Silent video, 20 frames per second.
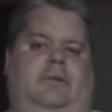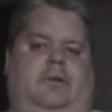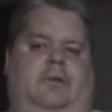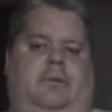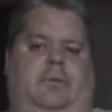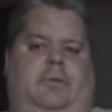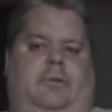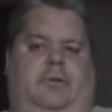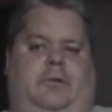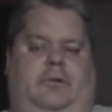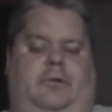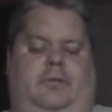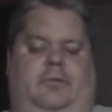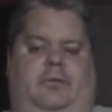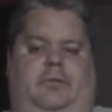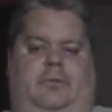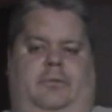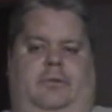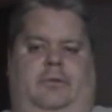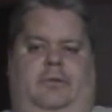Alberta
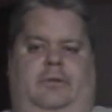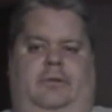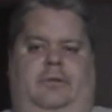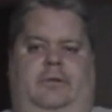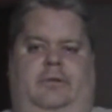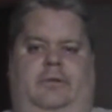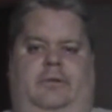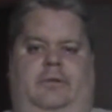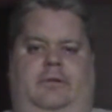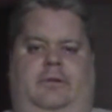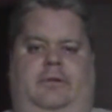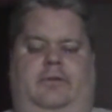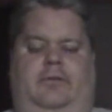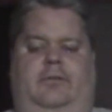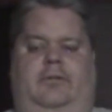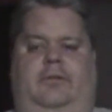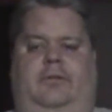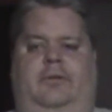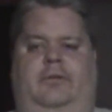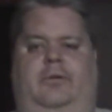government, with their
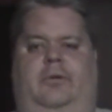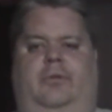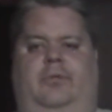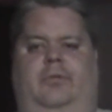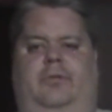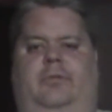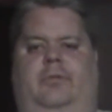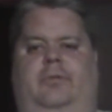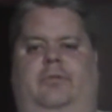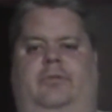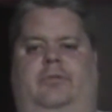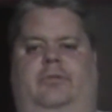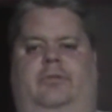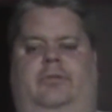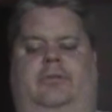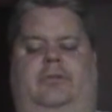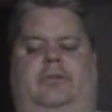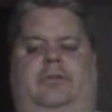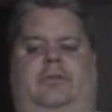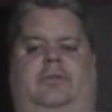latest COVID
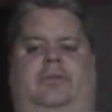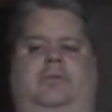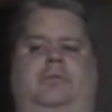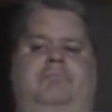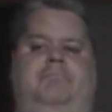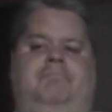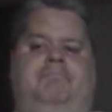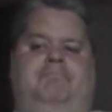restrictions,